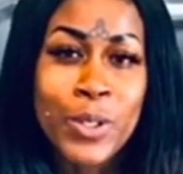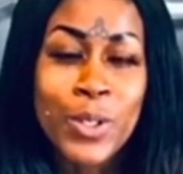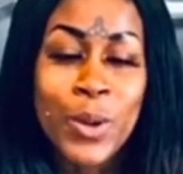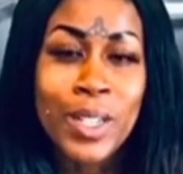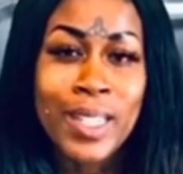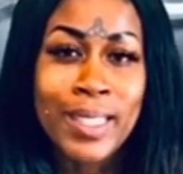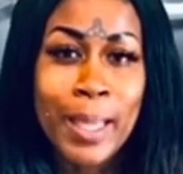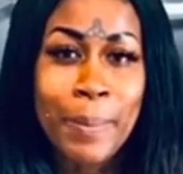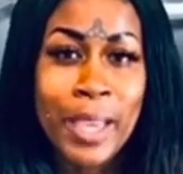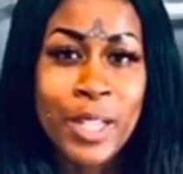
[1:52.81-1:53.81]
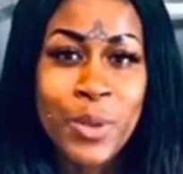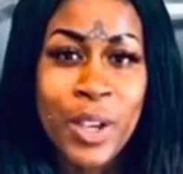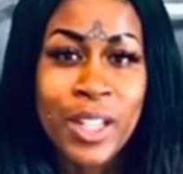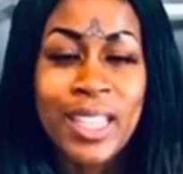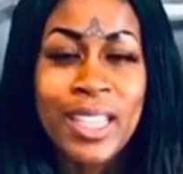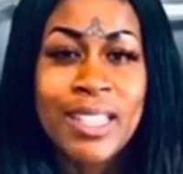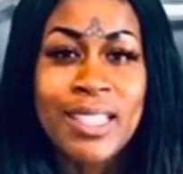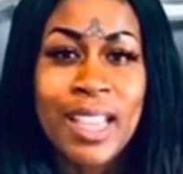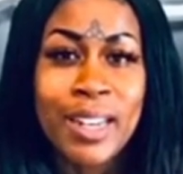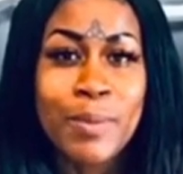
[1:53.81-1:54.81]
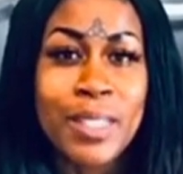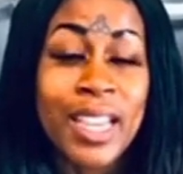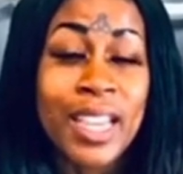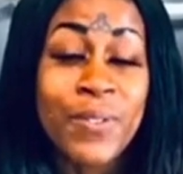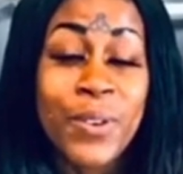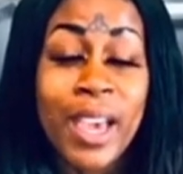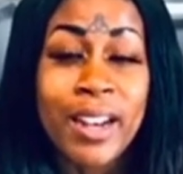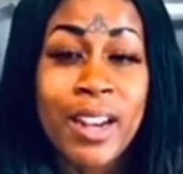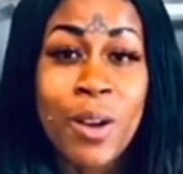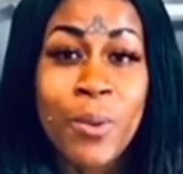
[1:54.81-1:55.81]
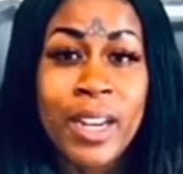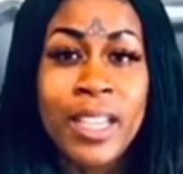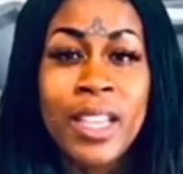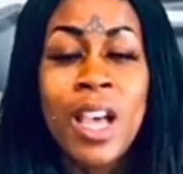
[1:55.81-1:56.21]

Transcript: so click that Patreon link and sign up today if you hadn't already.